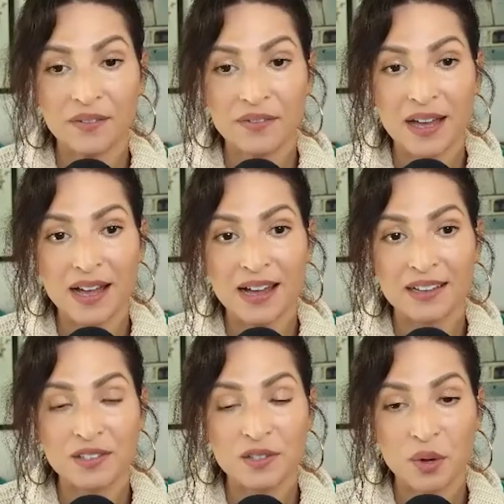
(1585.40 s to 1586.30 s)

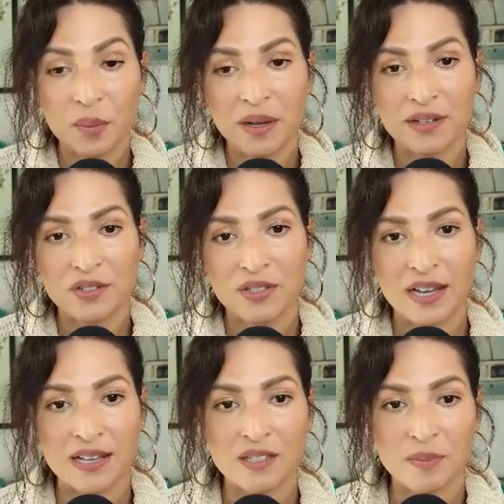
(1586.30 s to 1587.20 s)
that so much,
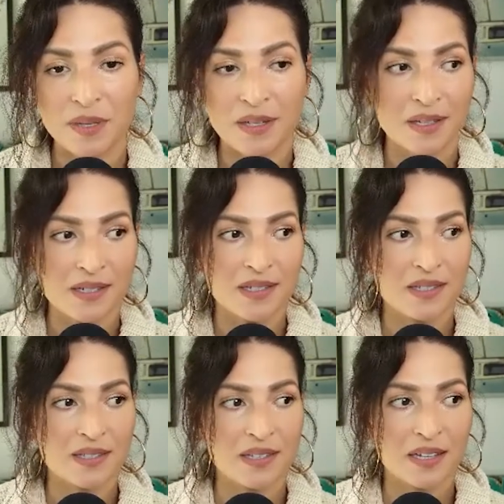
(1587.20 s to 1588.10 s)
Tess,
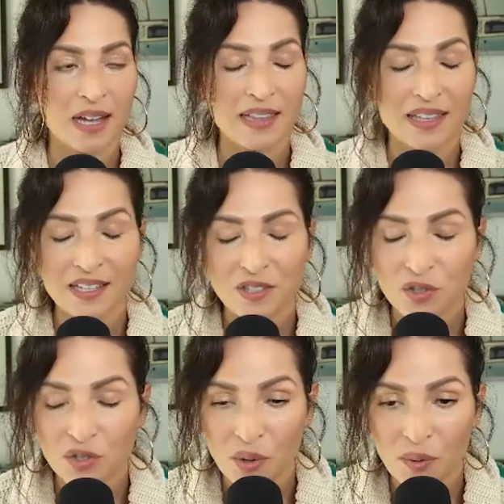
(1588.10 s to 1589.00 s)
because I think it's
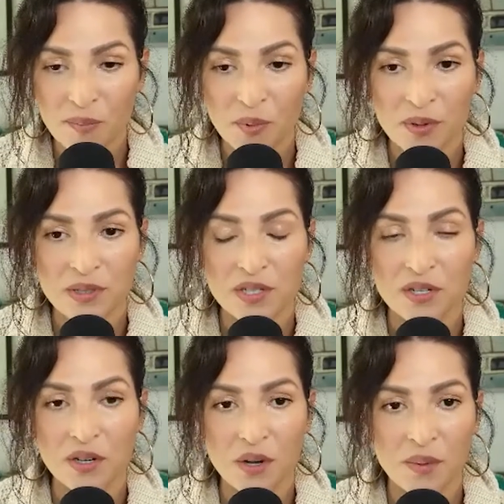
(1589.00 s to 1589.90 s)
so important
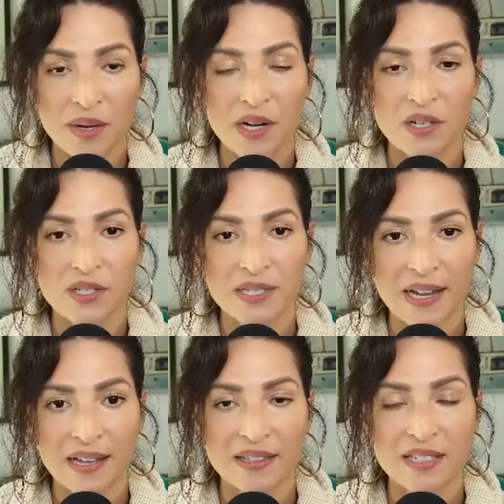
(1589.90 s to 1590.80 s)
to know and
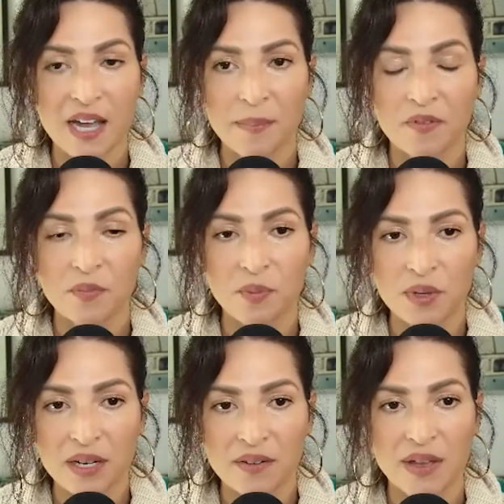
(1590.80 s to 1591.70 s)
understand the type of
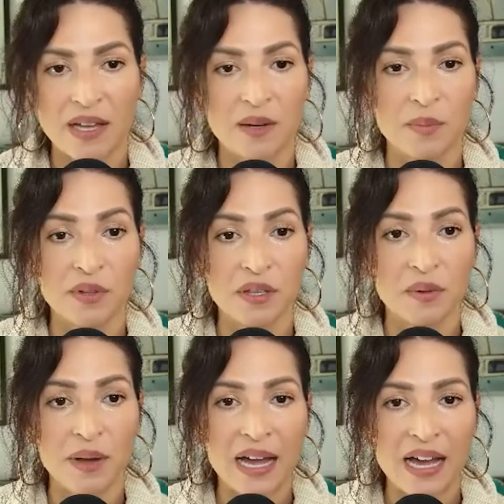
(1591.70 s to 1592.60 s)
breed of animal that
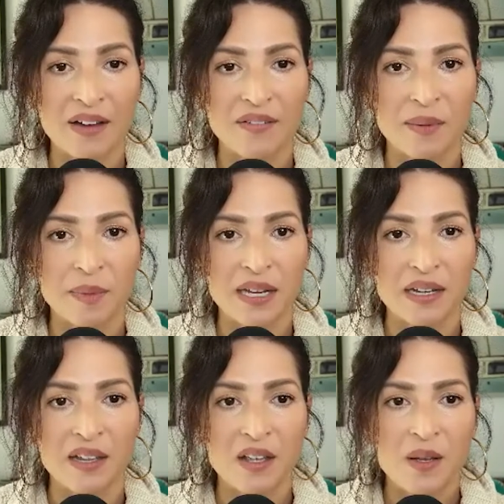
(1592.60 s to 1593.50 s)
you have. I
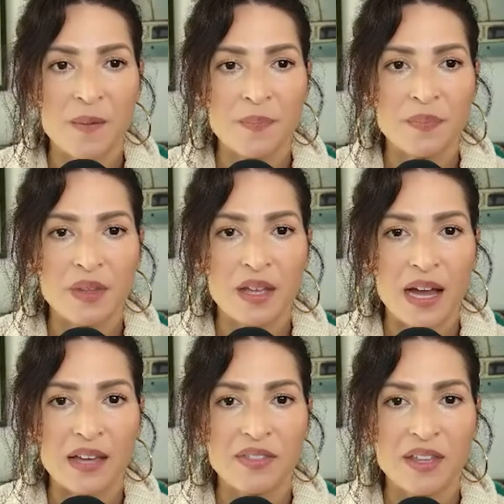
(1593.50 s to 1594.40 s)
mean,
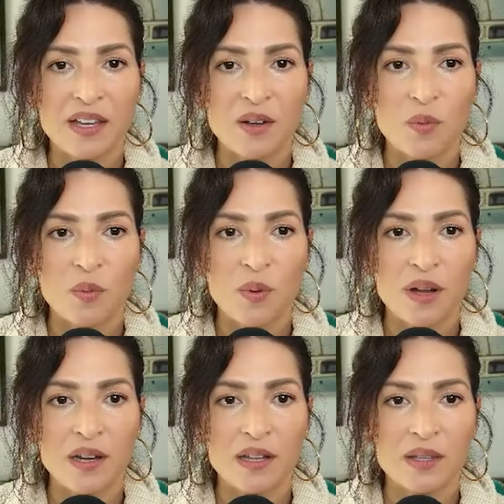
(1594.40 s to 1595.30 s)
I think
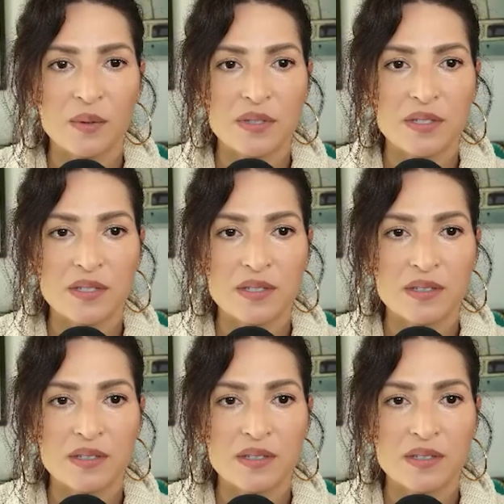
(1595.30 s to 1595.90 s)
one those